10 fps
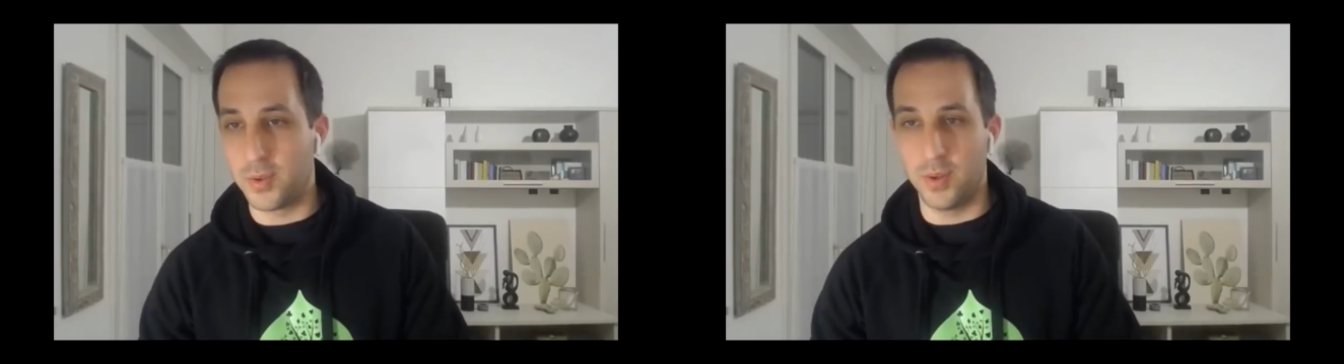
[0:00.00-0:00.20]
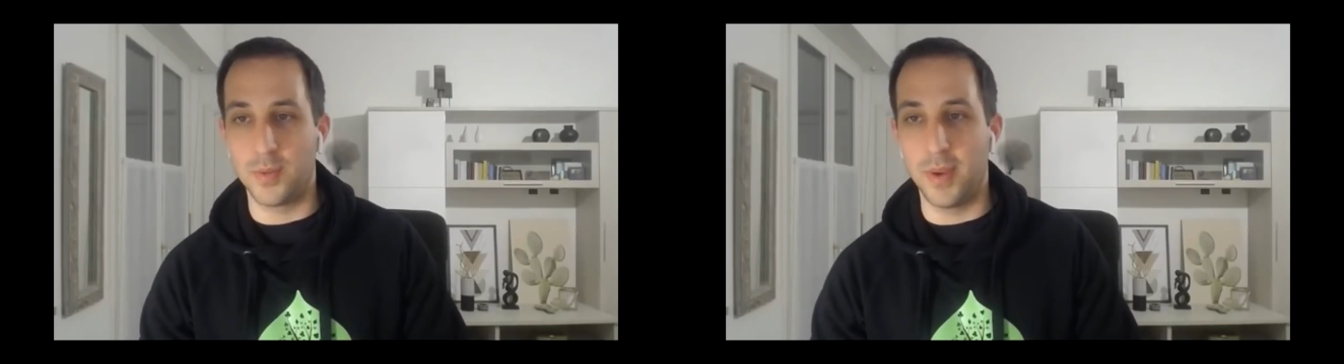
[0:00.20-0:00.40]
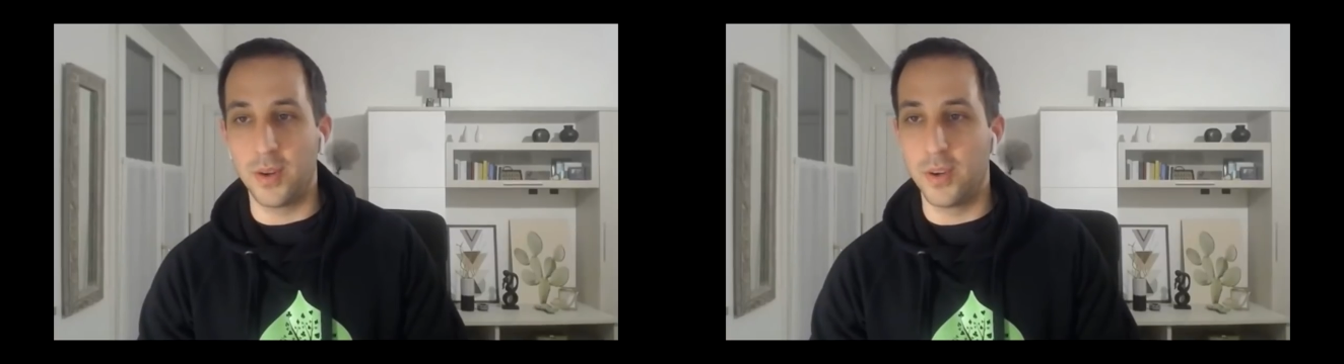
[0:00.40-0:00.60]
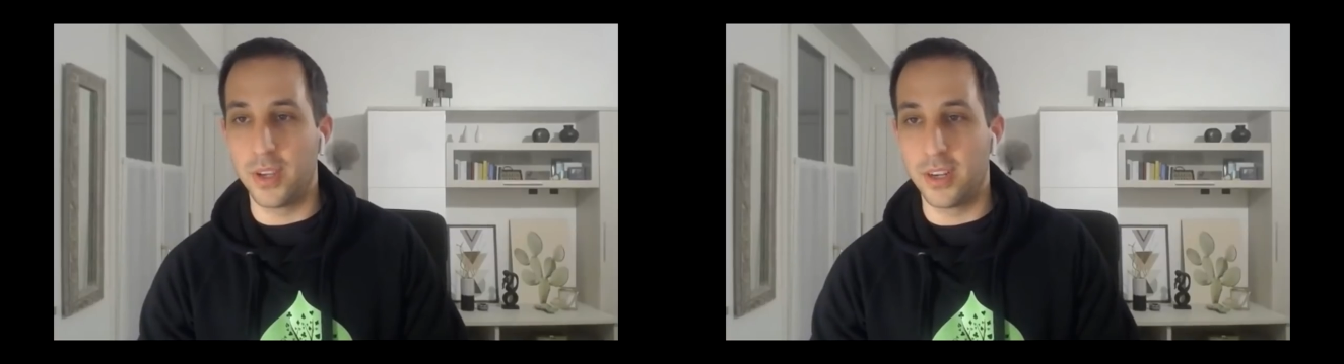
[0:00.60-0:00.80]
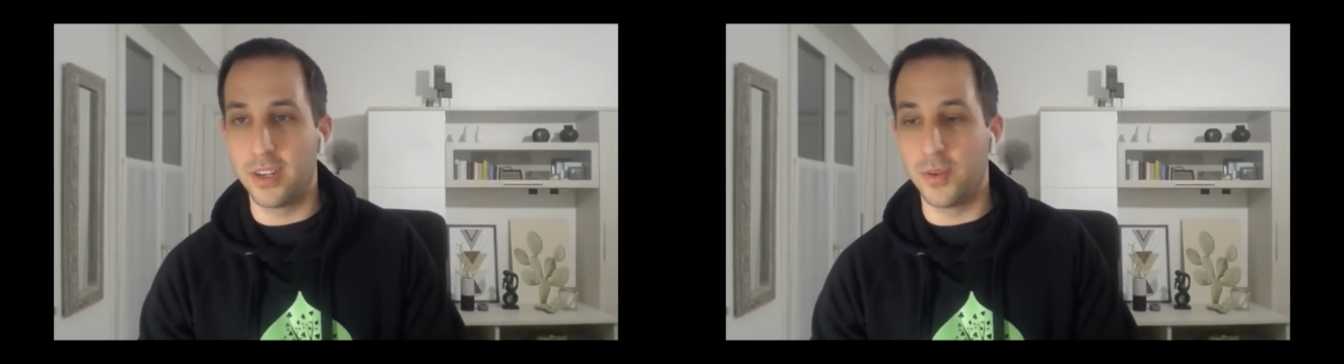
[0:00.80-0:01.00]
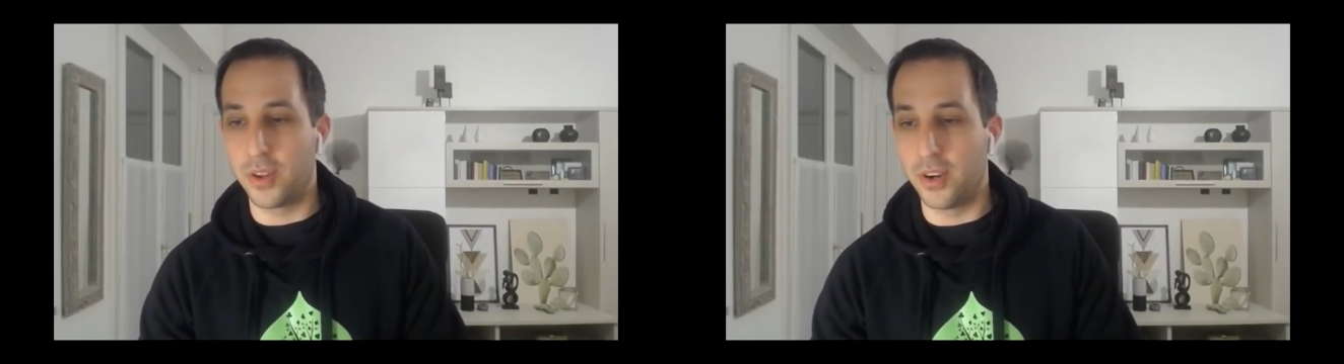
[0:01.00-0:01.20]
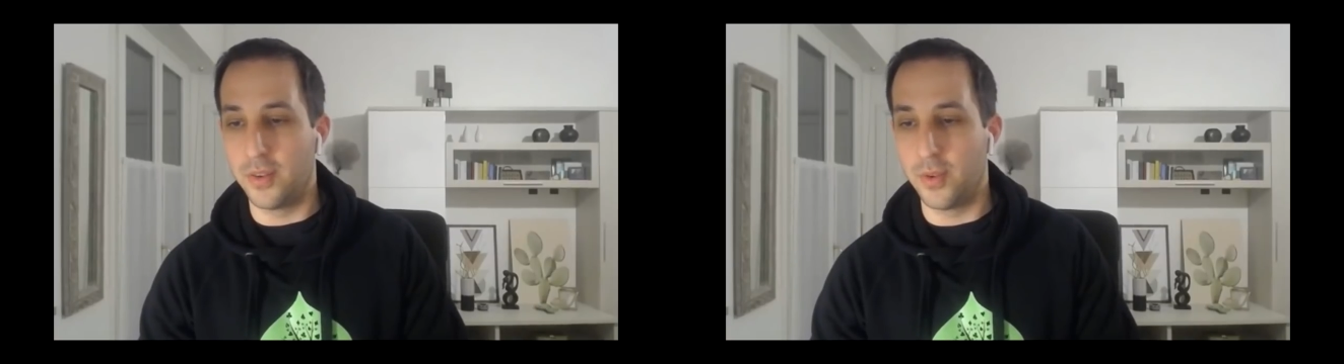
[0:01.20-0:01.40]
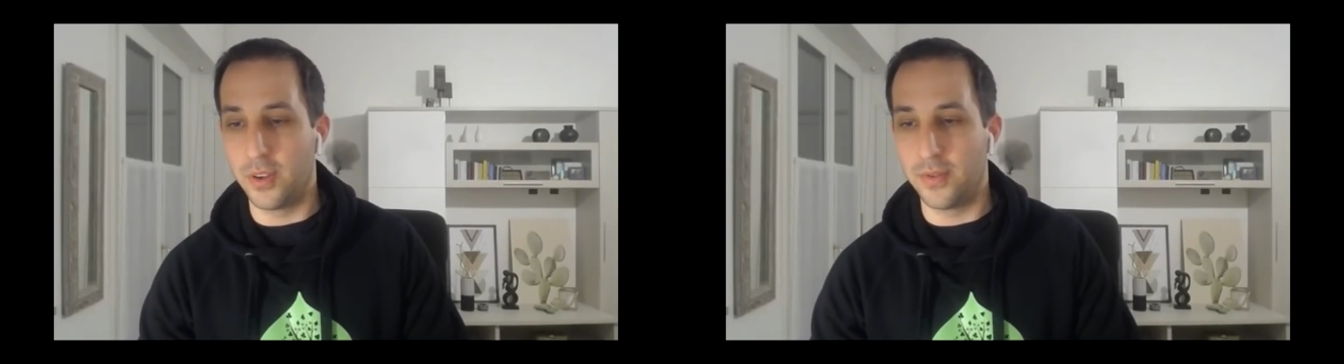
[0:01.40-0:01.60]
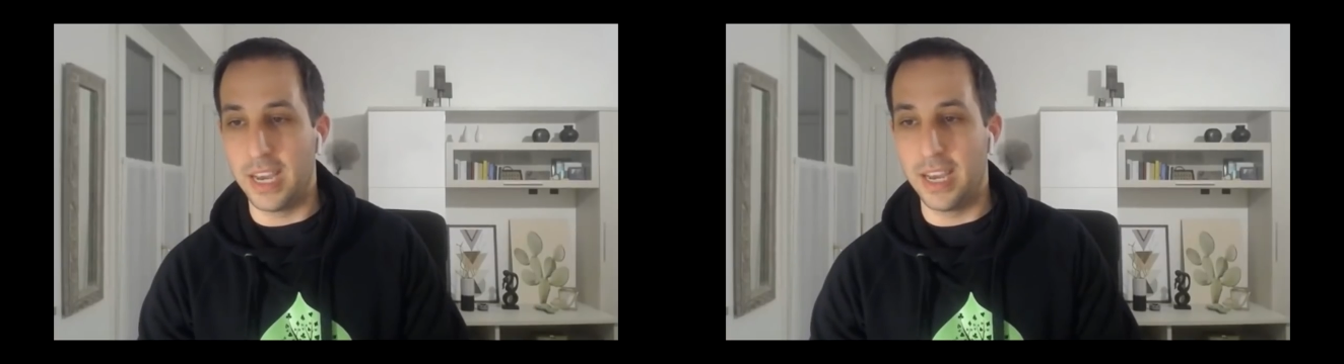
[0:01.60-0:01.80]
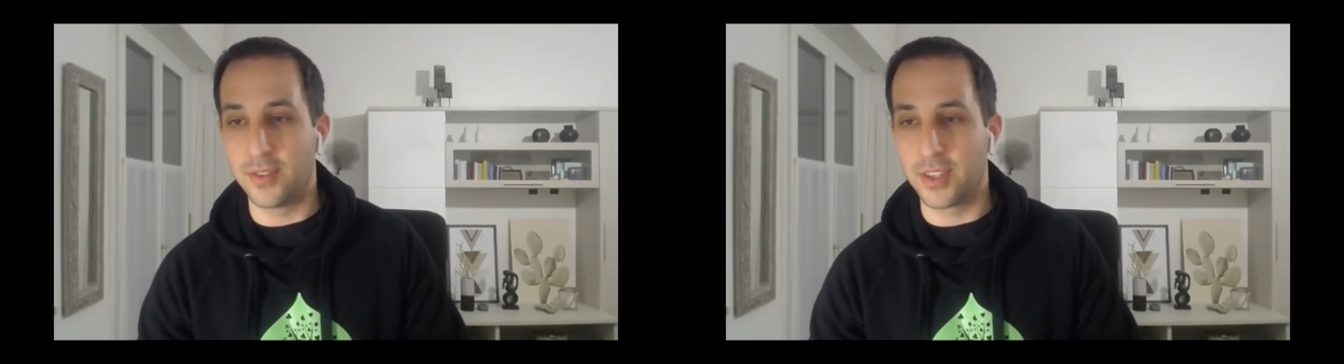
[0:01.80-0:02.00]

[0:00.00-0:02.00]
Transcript: So it was my goal here to do thirty to forty-five.